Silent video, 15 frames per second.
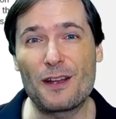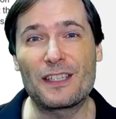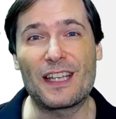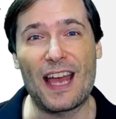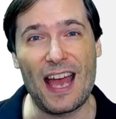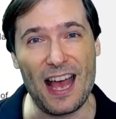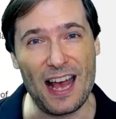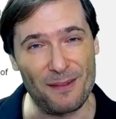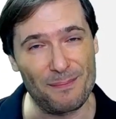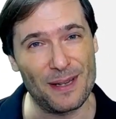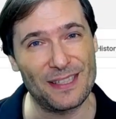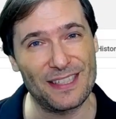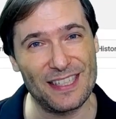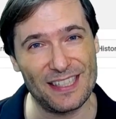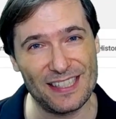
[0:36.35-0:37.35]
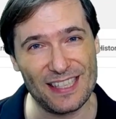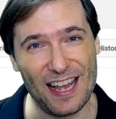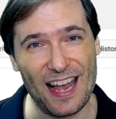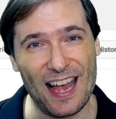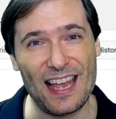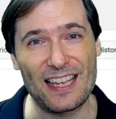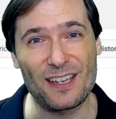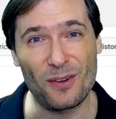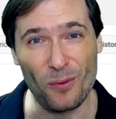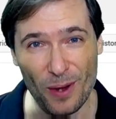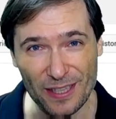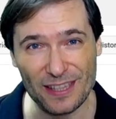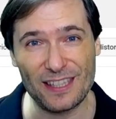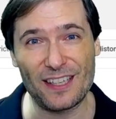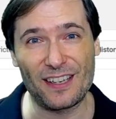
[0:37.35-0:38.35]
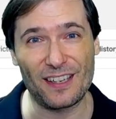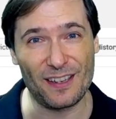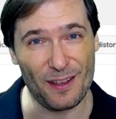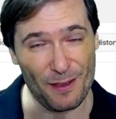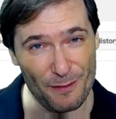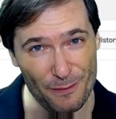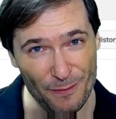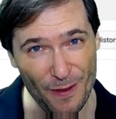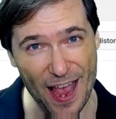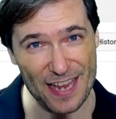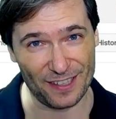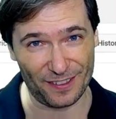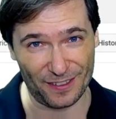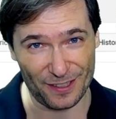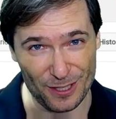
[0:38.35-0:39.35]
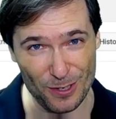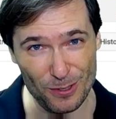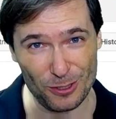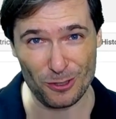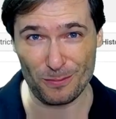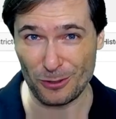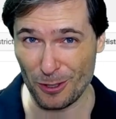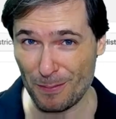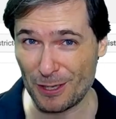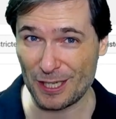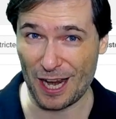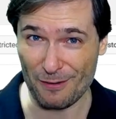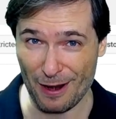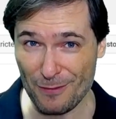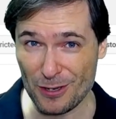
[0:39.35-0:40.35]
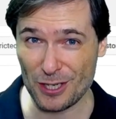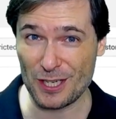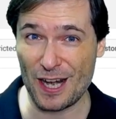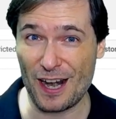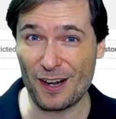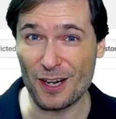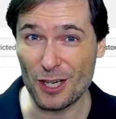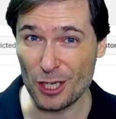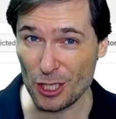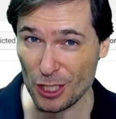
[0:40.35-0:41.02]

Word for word: to help us decide what the final YouTube Super Chat revenue share